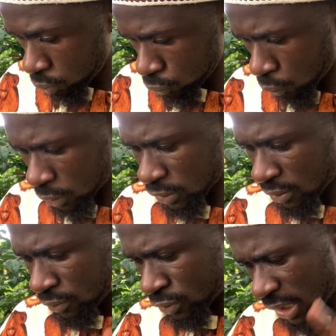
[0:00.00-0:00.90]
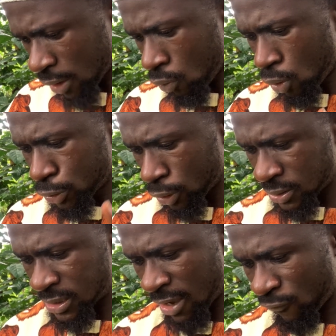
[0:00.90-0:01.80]
would record
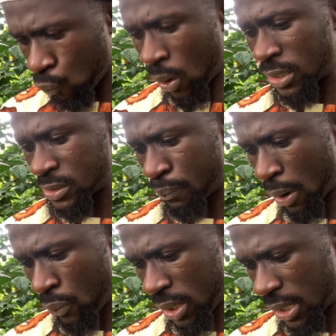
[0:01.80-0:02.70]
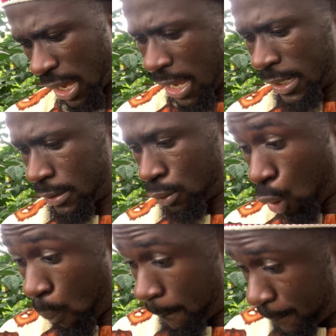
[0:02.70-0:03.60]
yourself once per week and
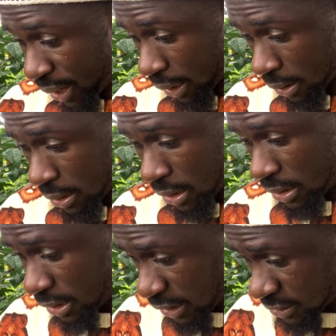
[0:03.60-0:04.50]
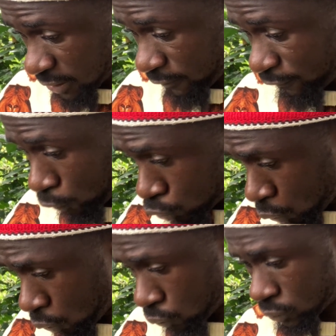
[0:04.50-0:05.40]
compare, listening for
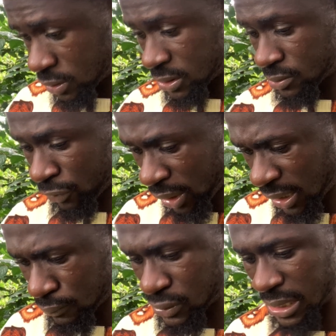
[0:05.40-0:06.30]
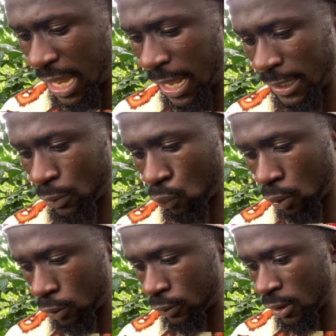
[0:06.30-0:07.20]
tones, rhythms, and
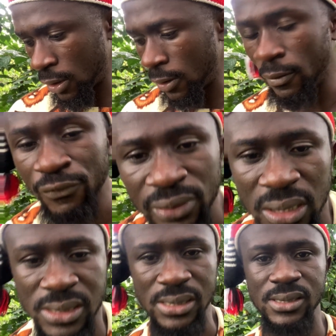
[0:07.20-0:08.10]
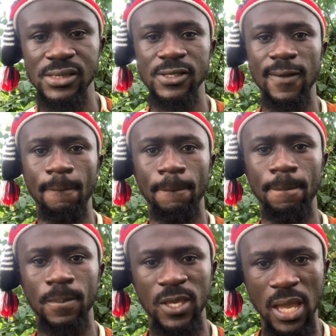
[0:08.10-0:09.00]
word phrases.
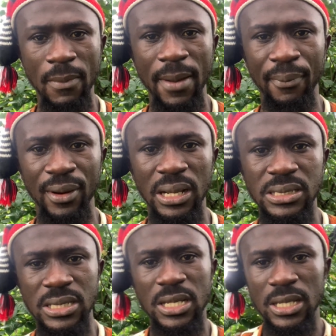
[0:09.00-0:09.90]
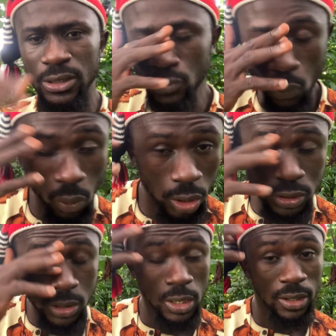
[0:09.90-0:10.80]
You get my point? You
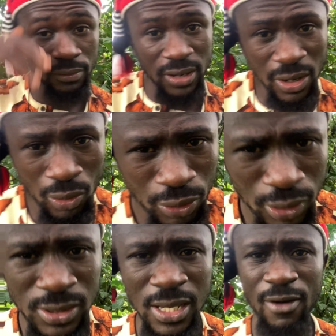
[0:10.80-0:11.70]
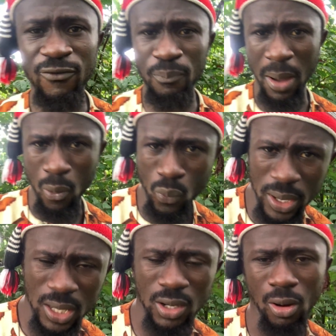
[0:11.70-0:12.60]
would record yourself per
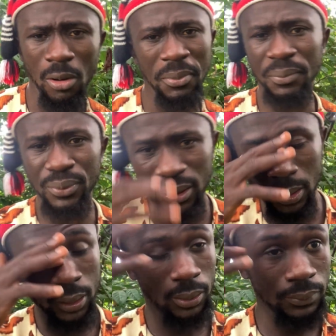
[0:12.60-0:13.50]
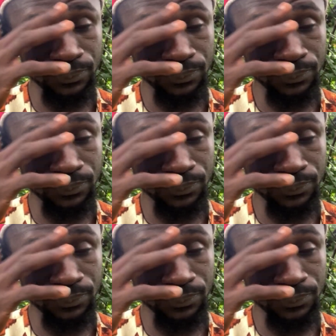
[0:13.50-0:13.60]
week, or maybe